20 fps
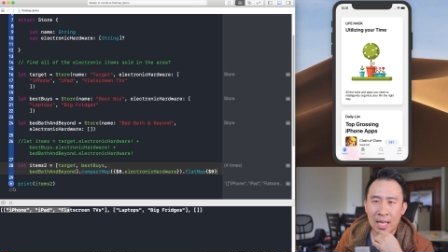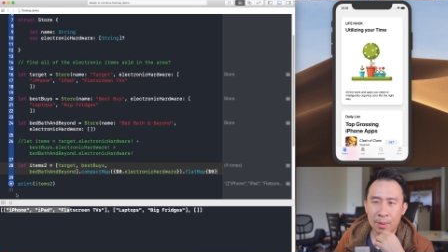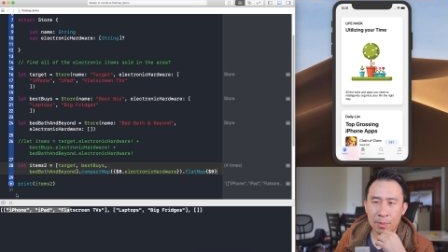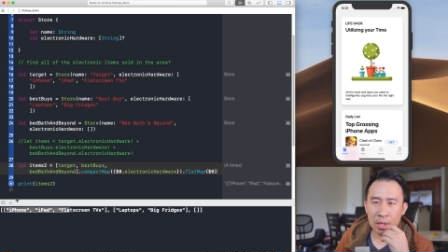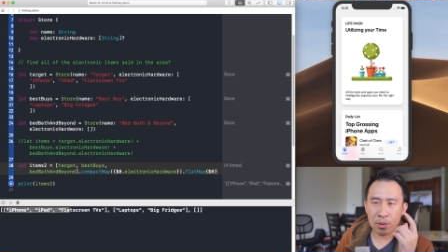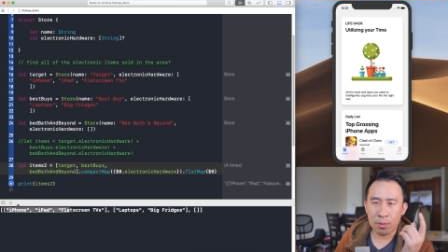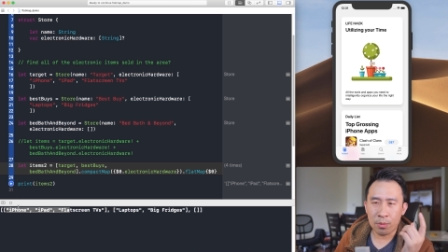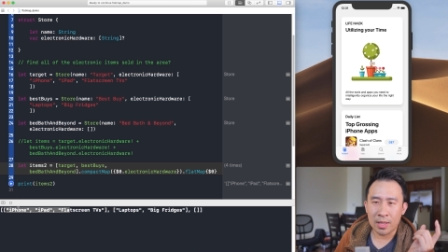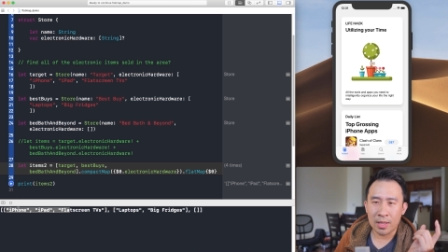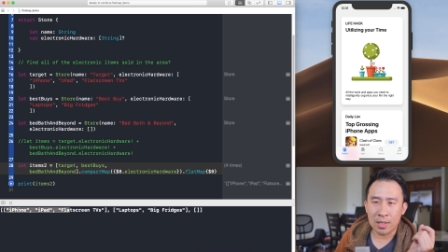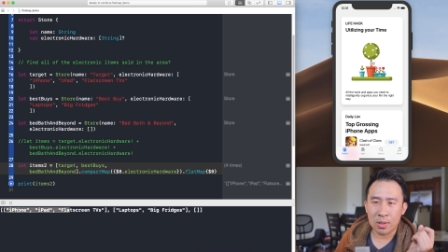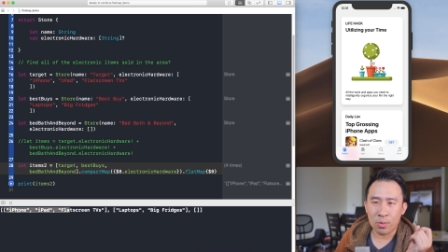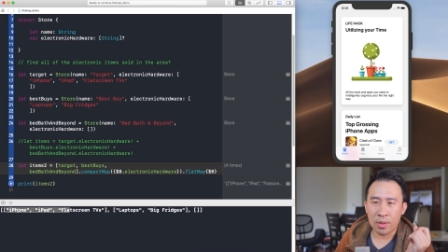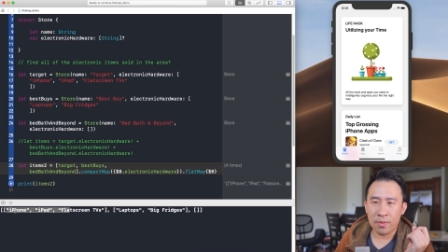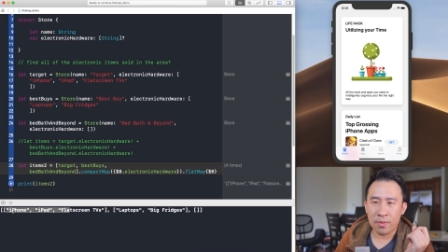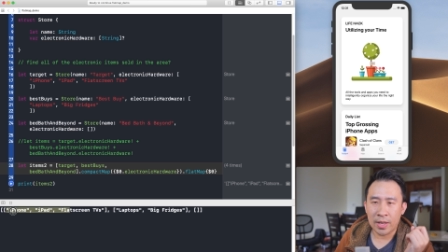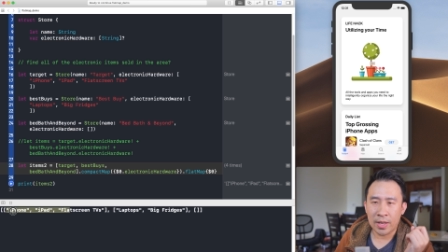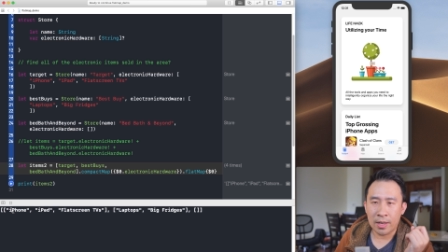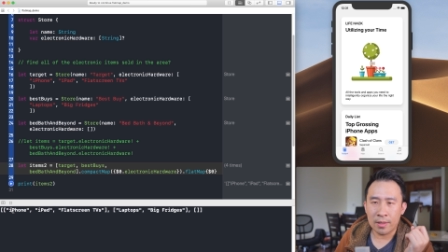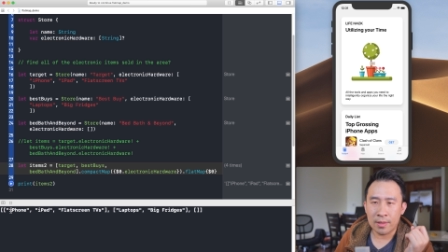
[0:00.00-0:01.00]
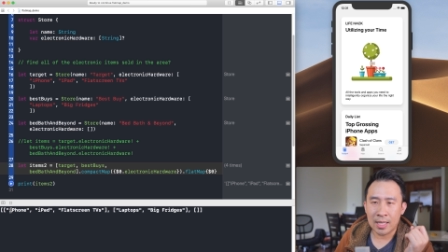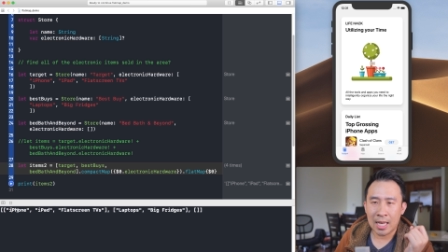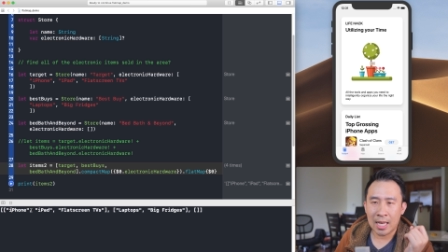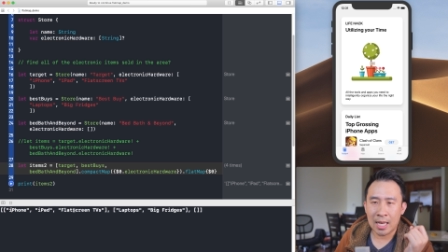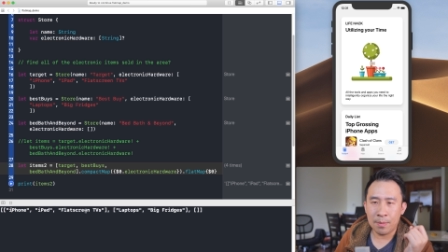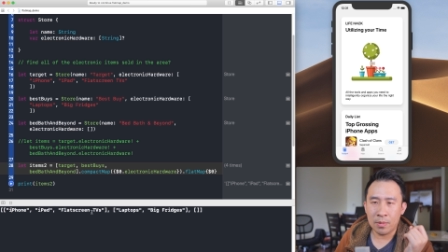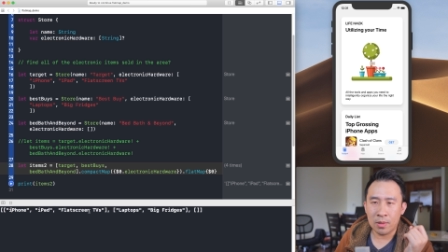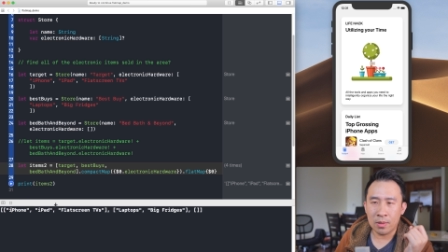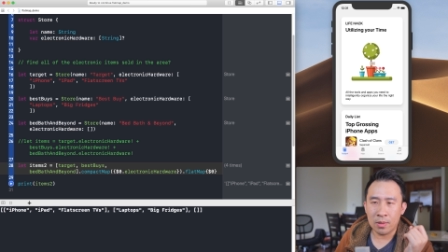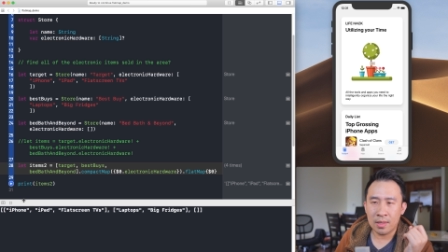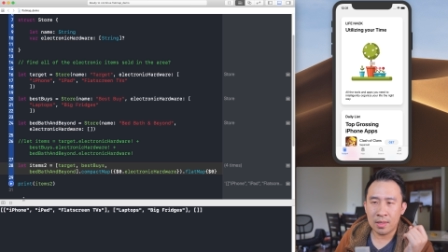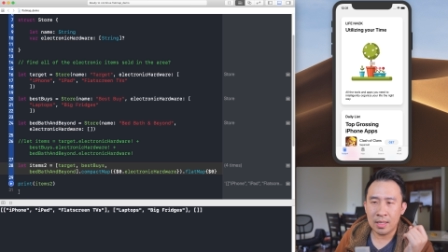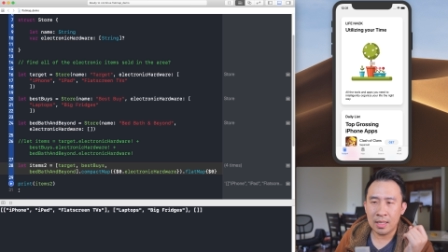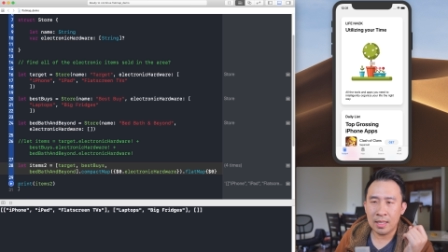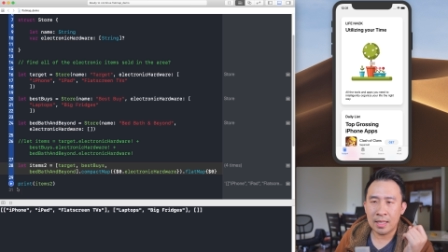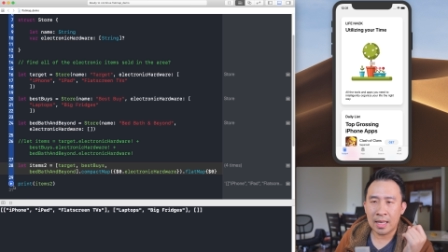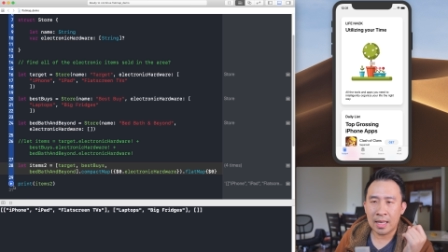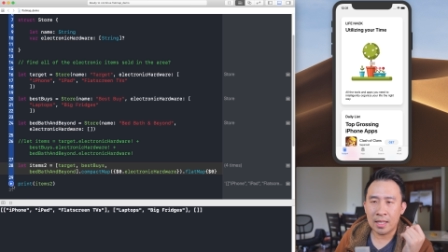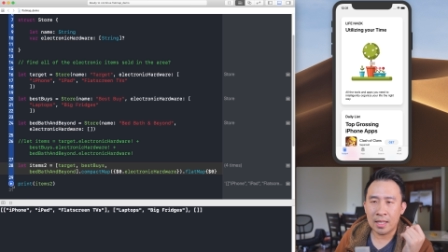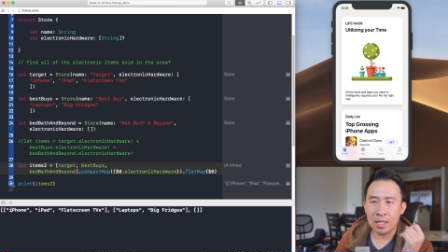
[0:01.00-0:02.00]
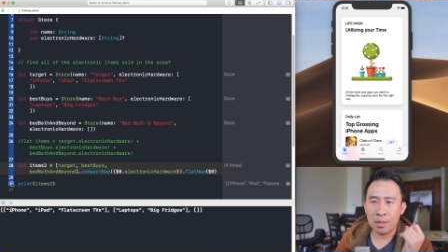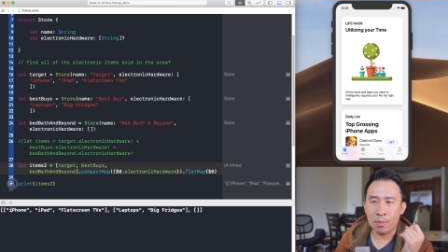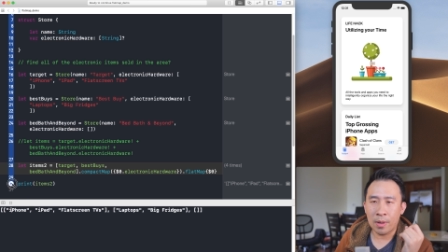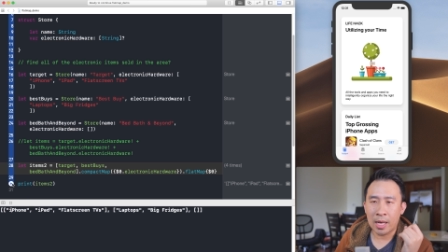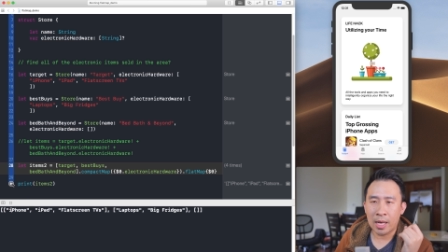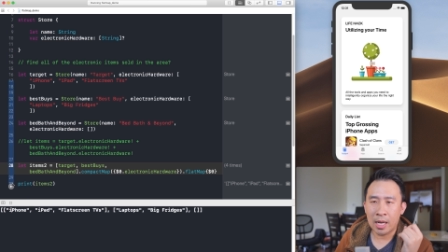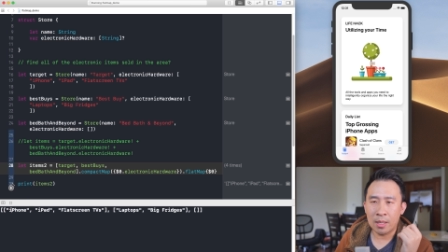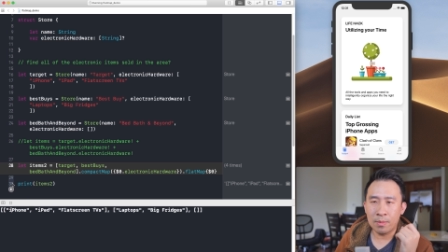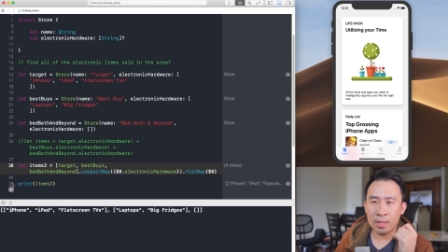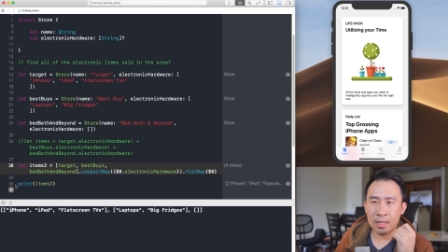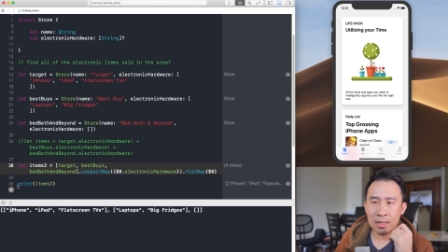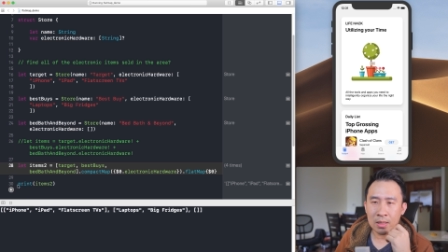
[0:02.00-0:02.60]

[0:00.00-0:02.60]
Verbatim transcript: I'm gonna run this one final time. You'll see that the bottom